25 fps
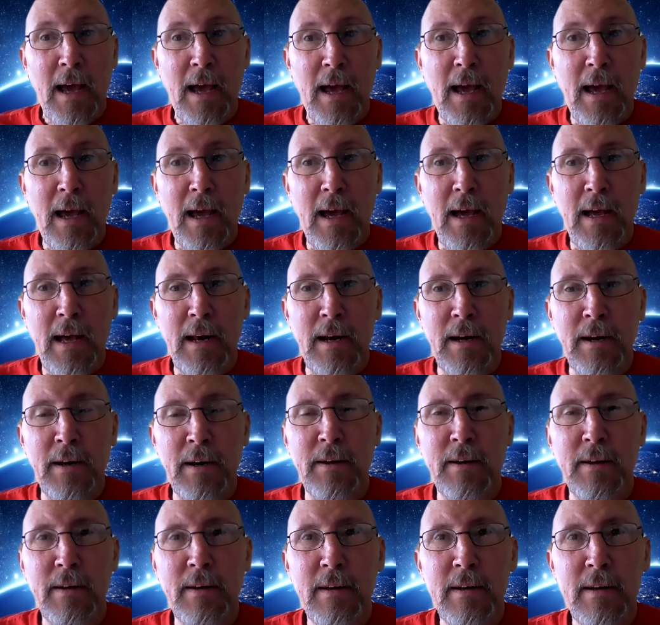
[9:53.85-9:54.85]

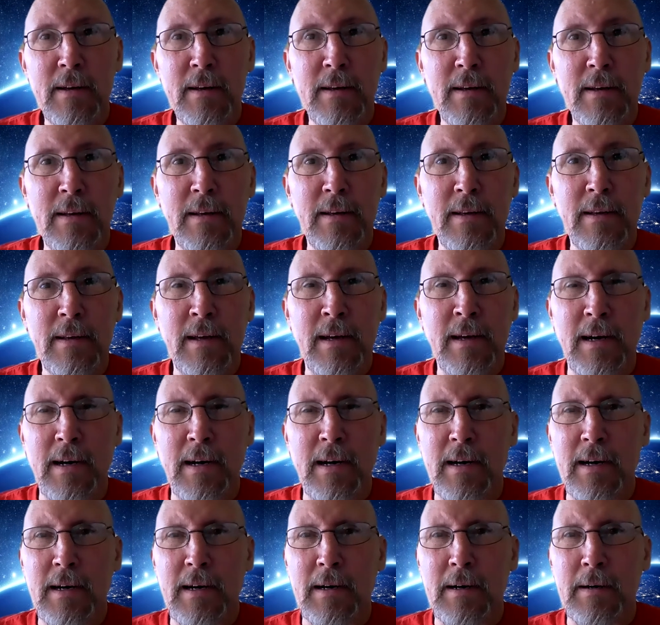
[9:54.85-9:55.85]
And
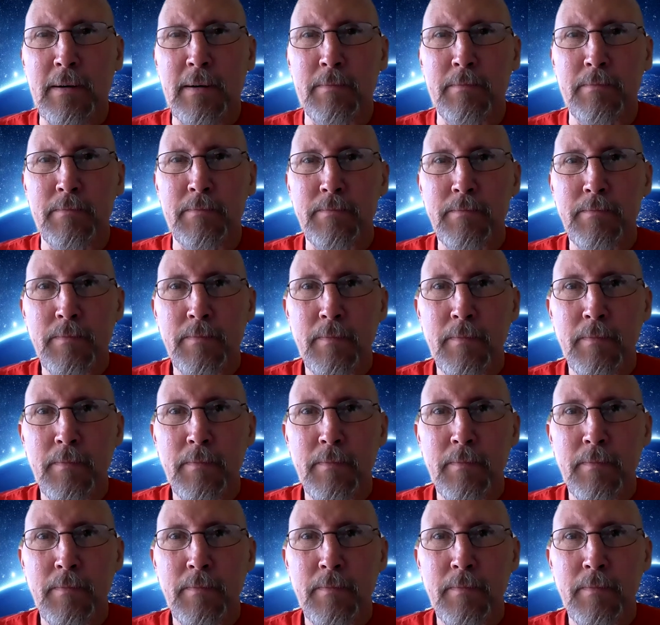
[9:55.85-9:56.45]
um,